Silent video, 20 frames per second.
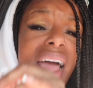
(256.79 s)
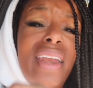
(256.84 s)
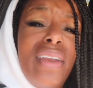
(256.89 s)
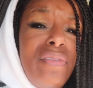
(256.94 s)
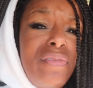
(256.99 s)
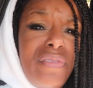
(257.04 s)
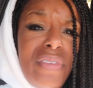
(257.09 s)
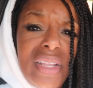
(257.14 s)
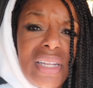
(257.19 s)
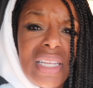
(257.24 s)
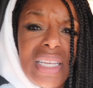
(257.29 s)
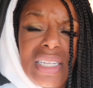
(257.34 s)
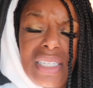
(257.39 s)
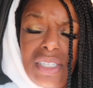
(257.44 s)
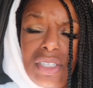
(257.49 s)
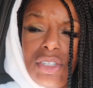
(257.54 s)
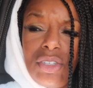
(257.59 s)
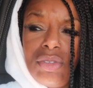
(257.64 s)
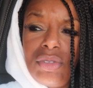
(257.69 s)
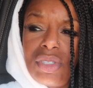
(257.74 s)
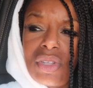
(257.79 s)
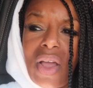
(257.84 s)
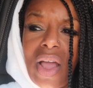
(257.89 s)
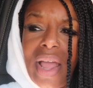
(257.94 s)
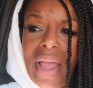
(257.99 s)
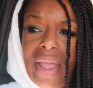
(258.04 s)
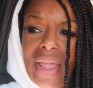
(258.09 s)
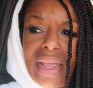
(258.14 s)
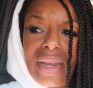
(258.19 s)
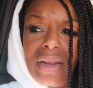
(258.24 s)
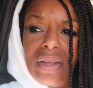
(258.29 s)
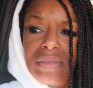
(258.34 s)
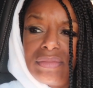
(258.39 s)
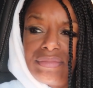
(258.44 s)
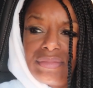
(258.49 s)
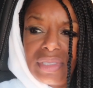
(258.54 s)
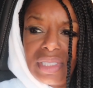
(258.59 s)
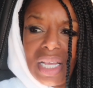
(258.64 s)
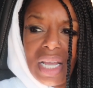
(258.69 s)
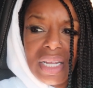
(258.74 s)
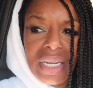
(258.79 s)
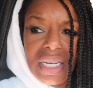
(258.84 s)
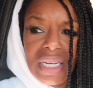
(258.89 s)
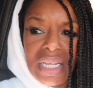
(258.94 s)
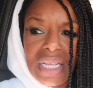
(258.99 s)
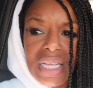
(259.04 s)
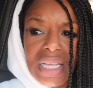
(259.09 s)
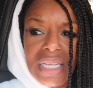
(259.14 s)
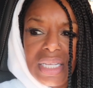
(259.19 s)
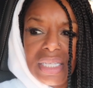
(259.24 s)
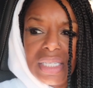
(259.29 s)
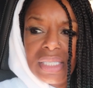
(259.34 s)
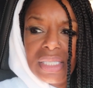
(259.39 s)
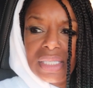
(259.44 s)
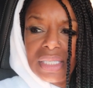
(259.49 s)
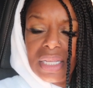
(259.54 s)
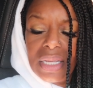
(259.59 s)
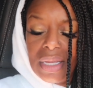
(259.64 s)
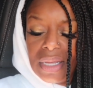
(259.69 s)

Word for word: kind of filling too. So I ate a ton of these.